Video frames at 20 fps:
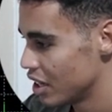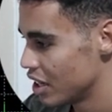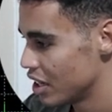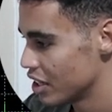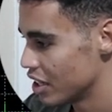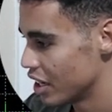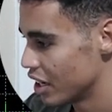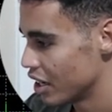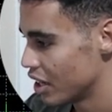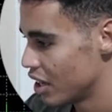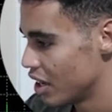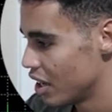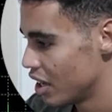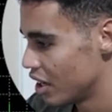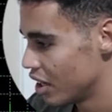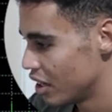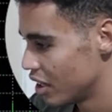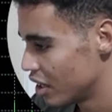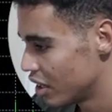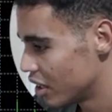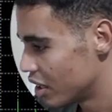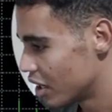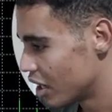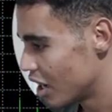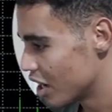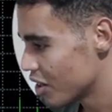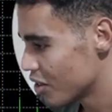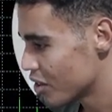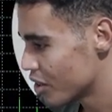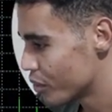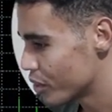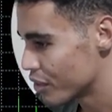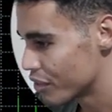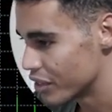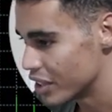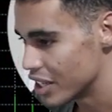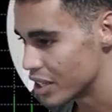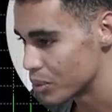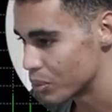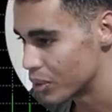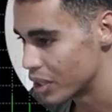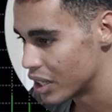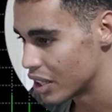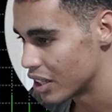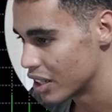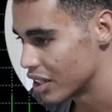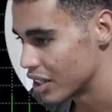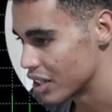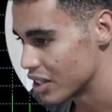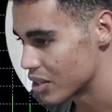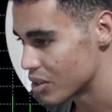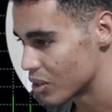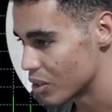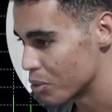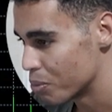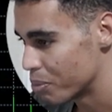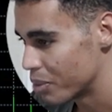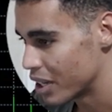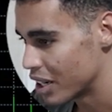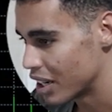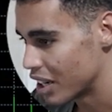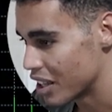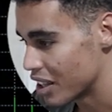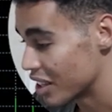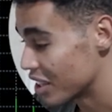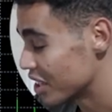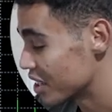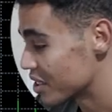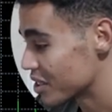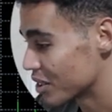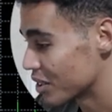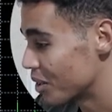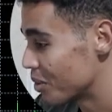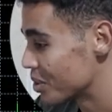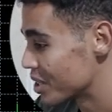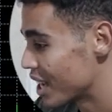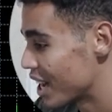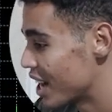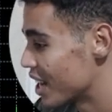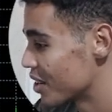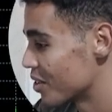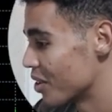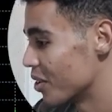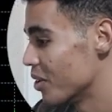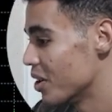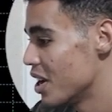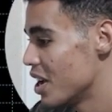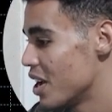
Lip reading: Yeah, I don't know if this one is open. I think it's closed. I don't know.